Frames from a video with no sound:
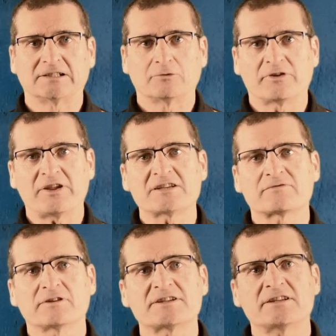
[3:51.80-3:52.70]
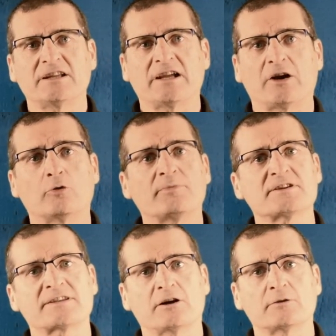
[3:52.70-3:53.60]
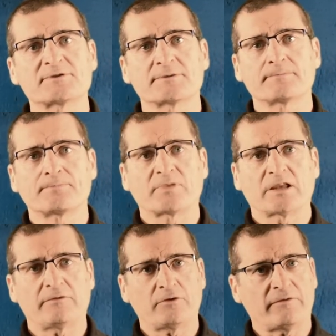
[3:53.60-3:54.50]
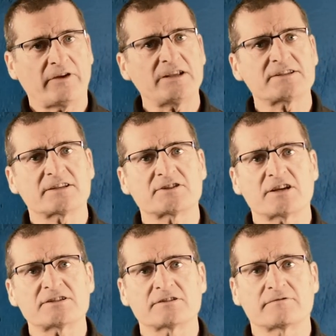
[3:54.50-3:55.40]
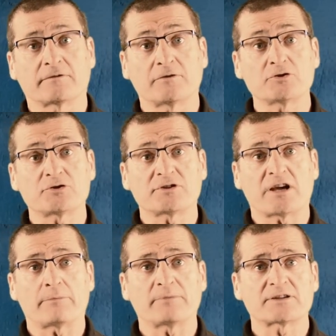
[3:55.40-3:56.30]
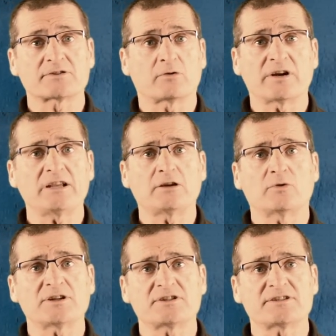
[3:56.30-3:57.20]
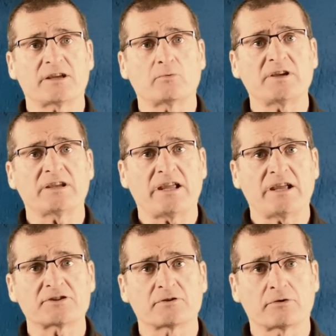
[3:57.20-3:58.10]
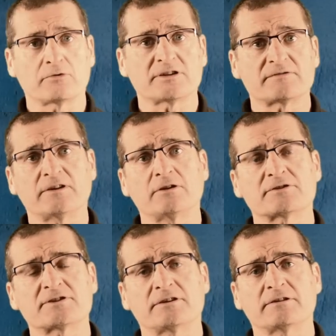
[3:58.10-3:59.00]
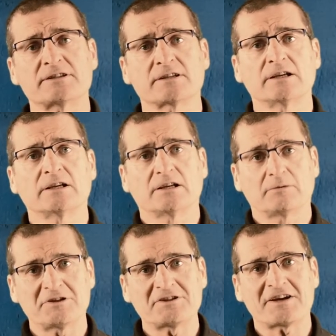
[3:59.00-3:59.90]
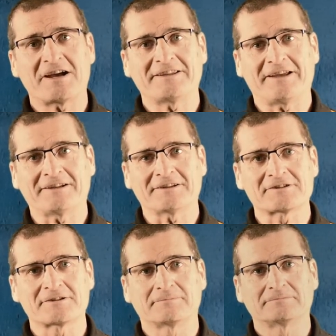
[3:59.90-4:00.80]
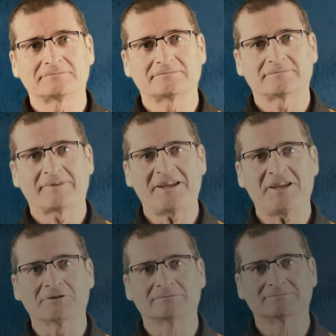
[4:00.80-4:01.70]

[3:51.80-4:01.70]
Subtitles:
Well, thanks for listening. I hope this helps. If you have any suggestions for future topics or any questions that we can answer through this video series, please contact us. Thank you.